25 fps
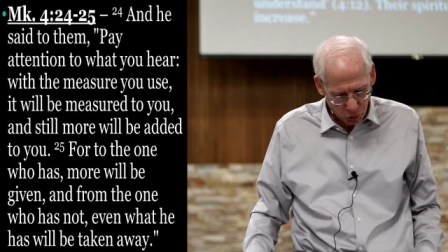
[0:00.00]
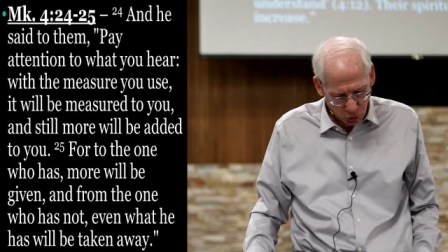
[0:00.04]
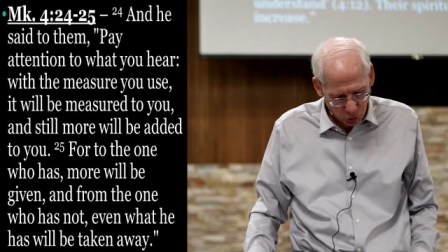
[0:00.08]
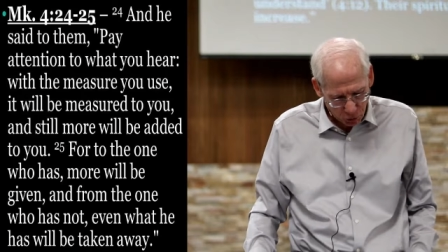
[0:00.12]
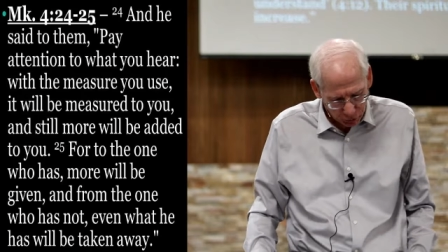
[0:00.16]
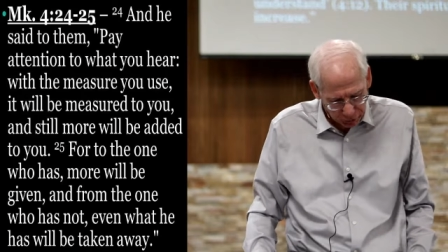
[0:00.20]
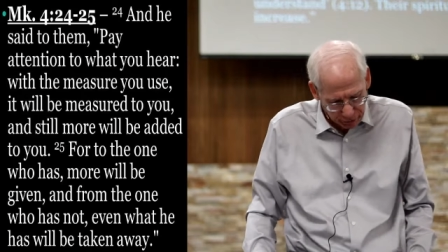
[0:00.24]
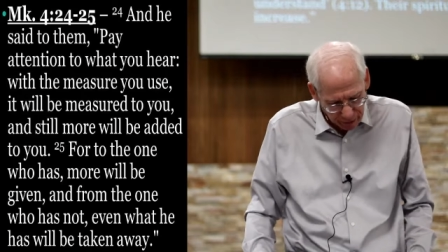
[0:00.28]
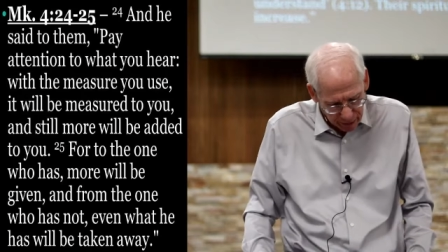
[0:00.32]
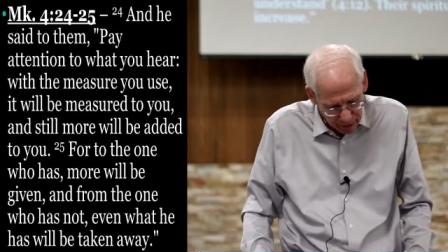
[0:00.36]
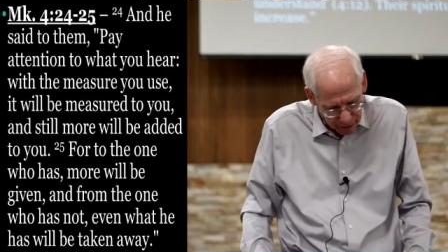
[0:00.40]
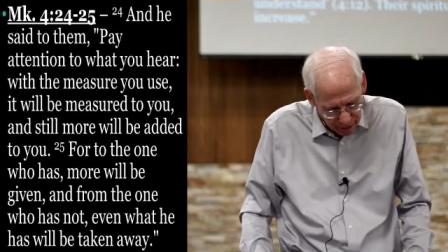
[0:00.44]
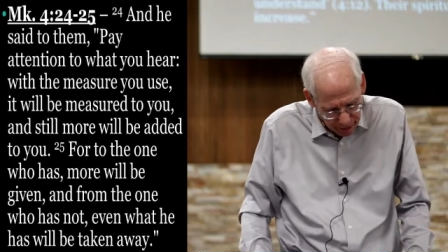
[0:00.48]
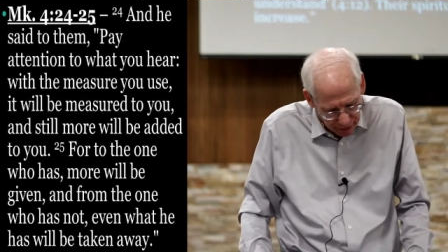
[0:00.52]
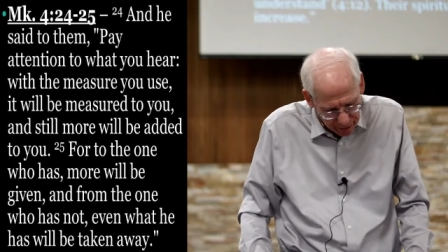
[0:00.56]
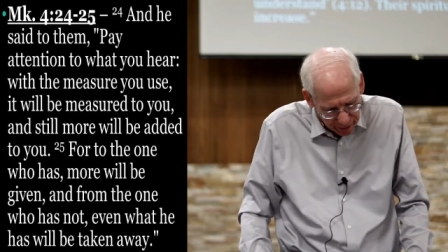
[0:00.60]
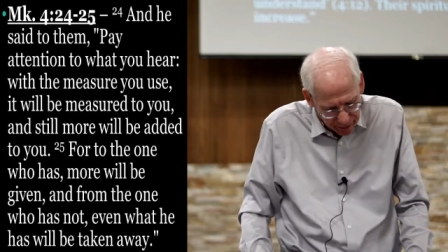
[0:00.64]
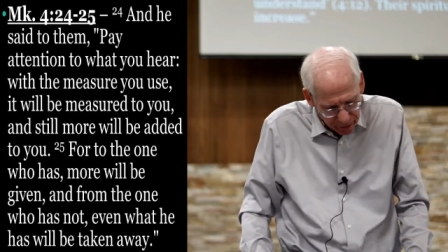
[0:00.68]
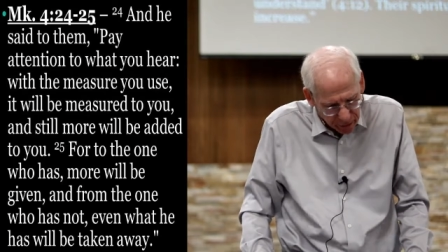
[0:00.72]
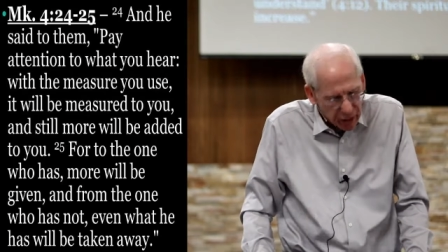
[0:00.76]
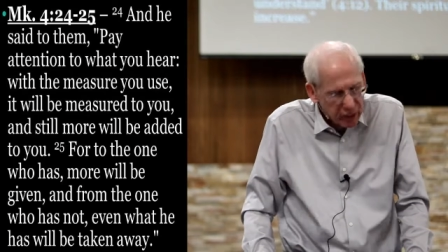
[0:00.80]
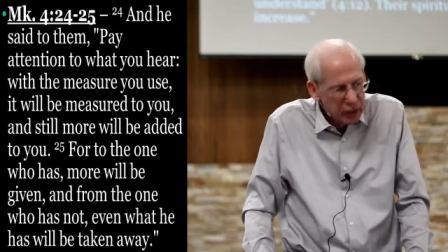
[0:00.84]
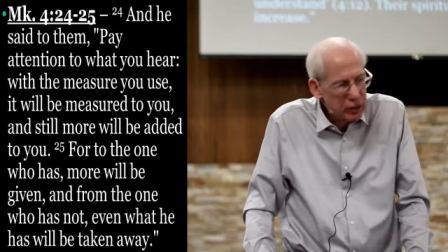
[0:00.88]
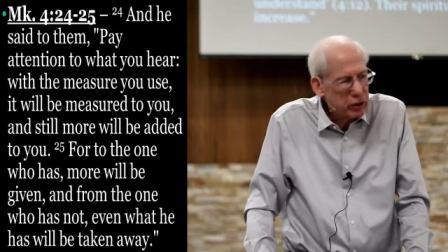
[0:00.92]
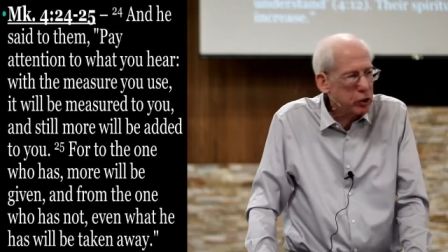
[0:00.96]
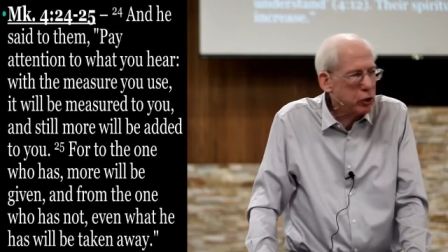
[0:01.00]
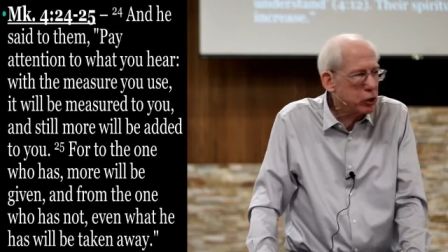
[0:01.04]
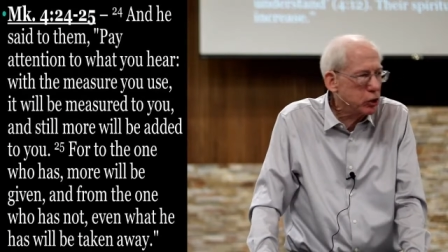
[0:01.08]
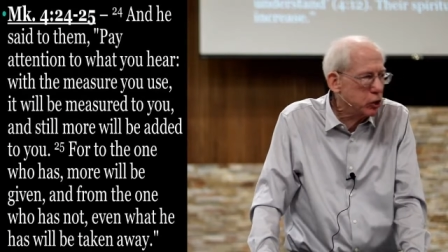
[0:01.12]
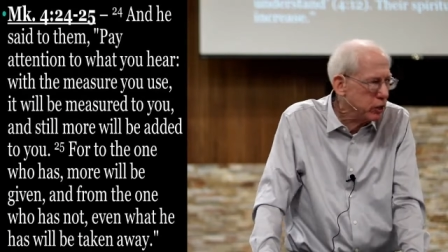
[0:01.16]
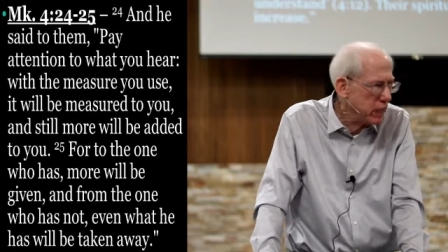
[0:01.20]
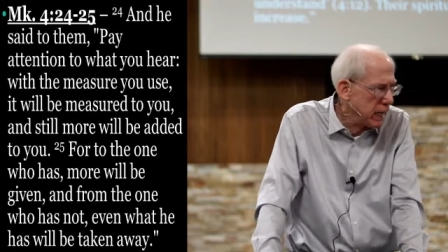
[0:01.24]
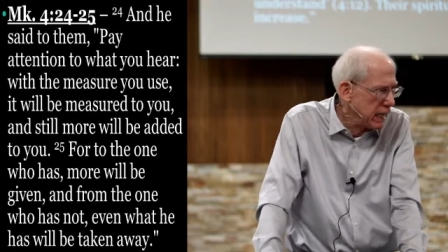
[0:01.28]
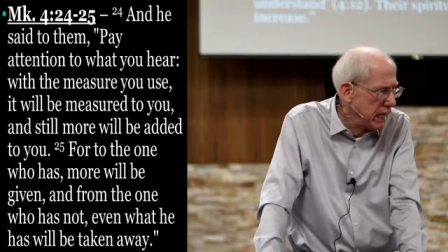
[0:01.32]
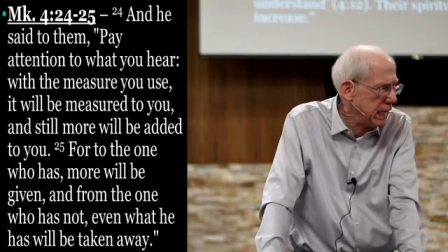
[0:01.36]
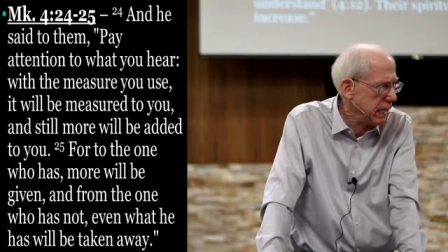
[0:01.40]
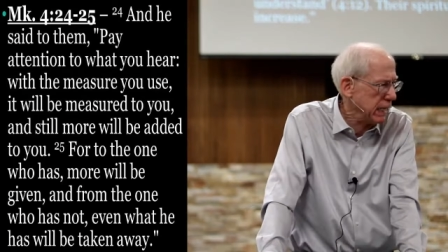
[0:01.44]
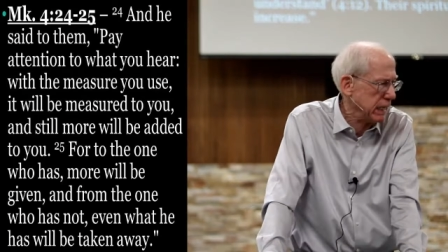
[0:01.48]
old age
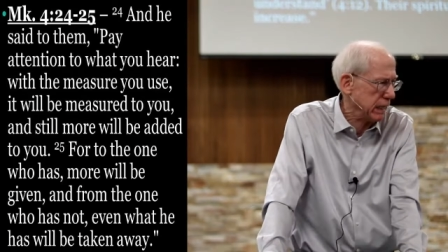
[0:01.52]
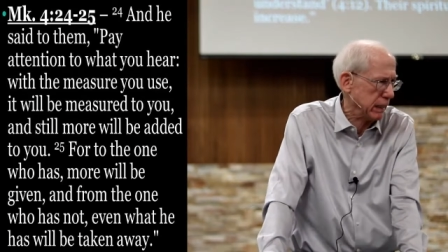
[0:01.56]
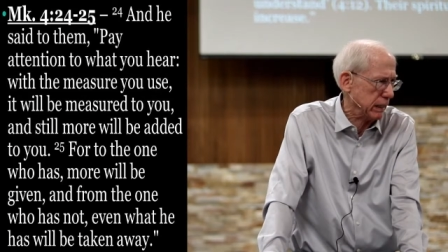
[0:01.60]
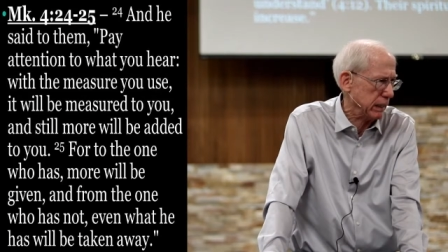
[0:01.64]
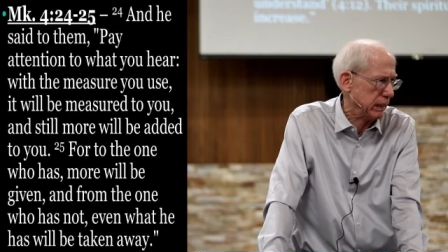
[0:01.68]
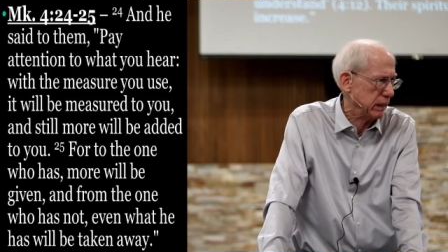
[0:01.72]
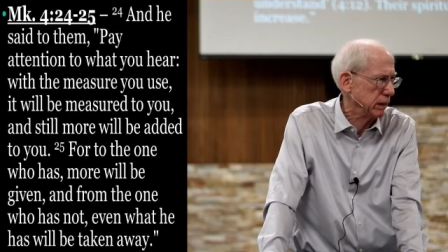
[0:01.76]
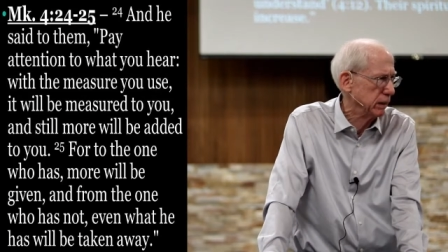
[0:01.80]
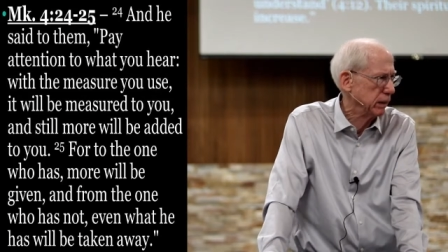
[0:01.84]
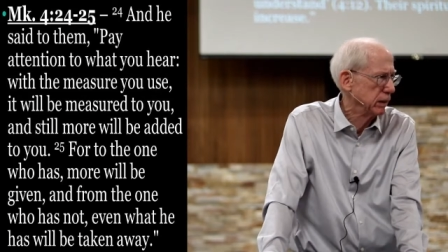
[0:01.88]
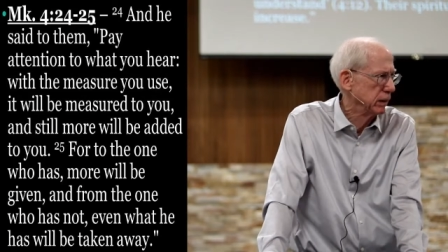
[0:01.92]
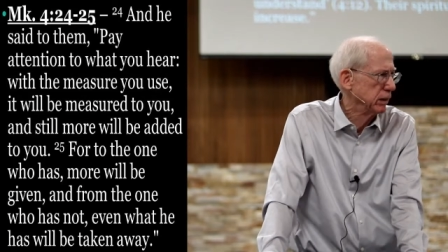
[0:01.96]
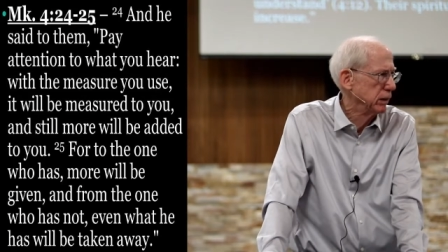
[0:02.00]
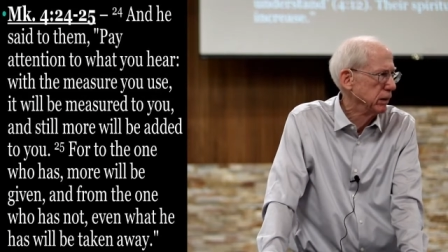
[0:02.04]
sin,